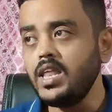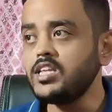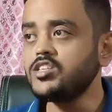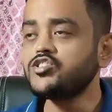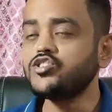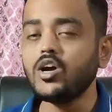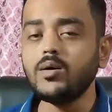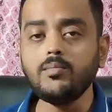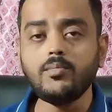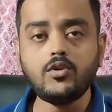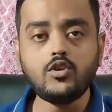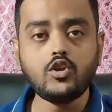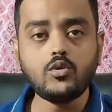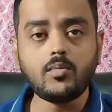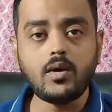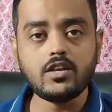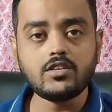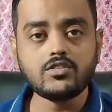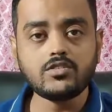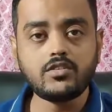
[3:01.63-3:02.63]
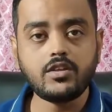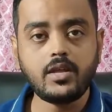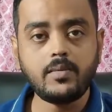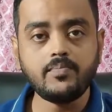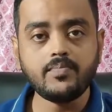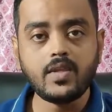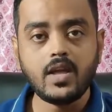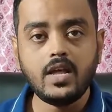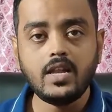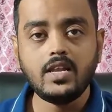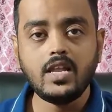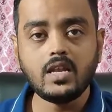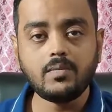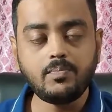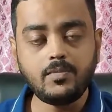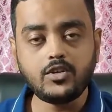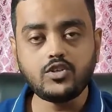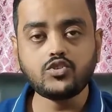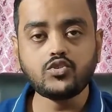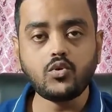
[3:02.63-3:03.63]
let's jump into my screen. Let
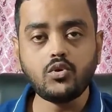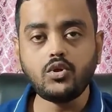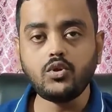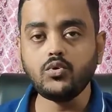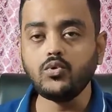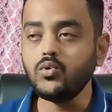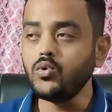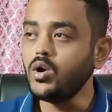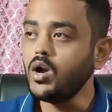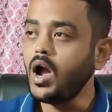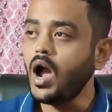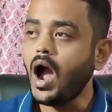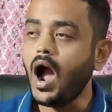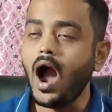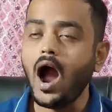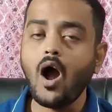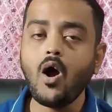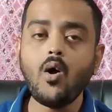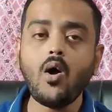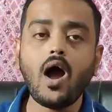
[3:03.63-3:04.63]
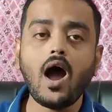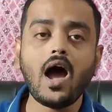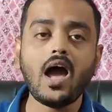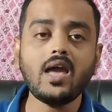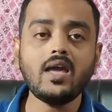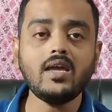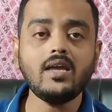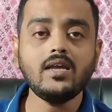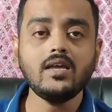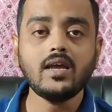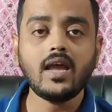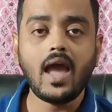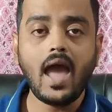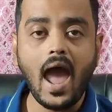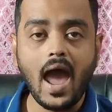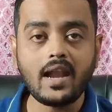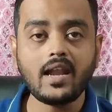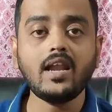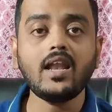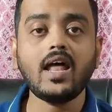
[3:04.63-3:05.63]
me show you how I
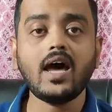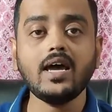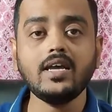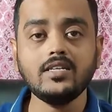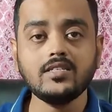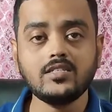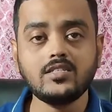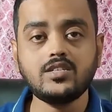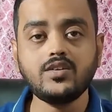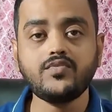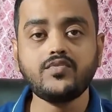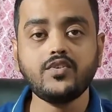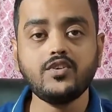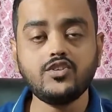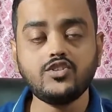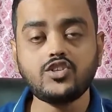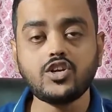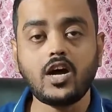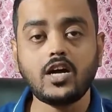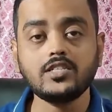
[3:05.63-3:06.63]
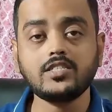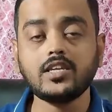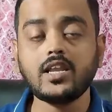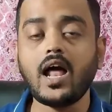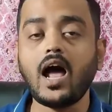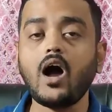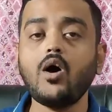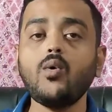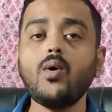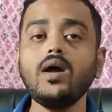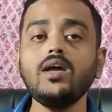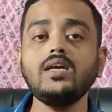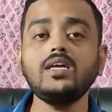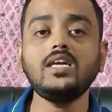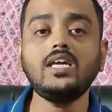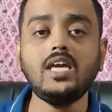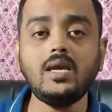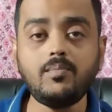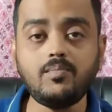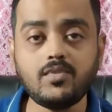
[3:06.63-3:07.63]
analyze different charts and how I
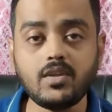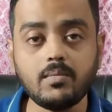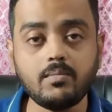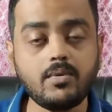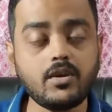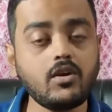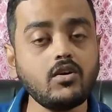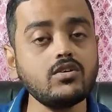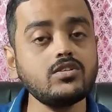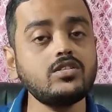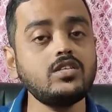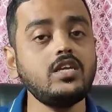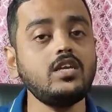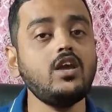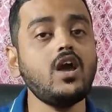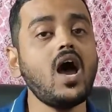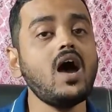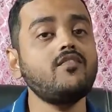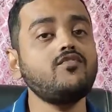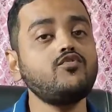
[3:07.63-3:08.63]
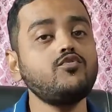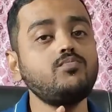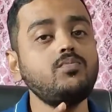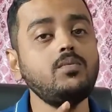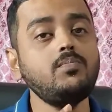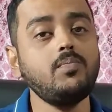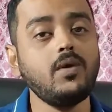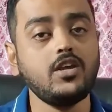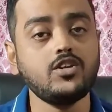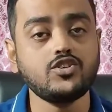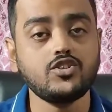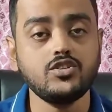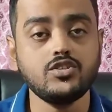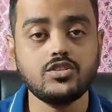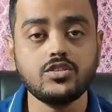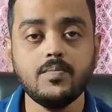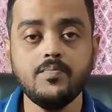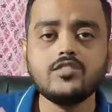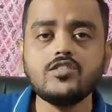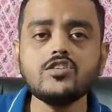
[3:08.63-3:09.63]
keep them, because see, you have to be
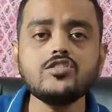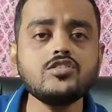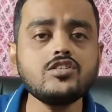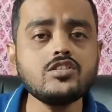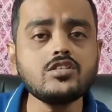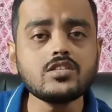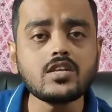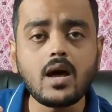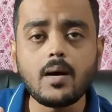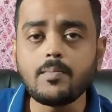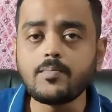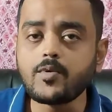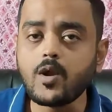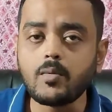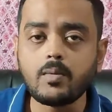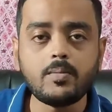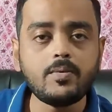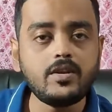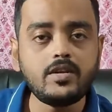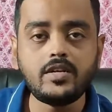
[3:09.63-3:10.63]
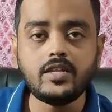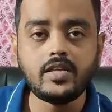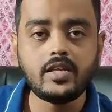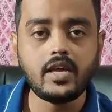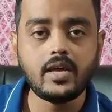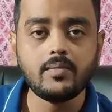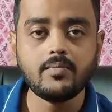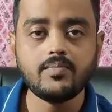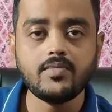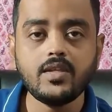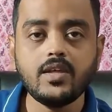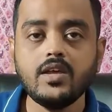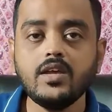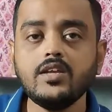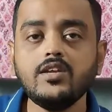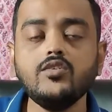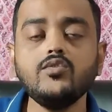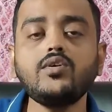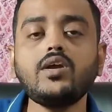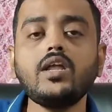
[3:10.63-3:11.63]
patient. This is a probability game.
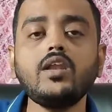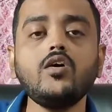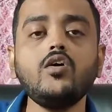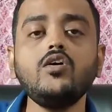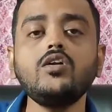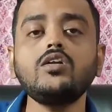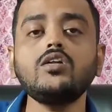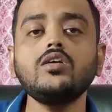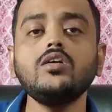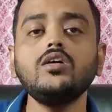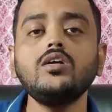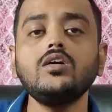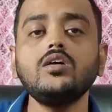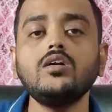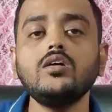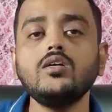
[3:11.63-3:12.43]
You cannot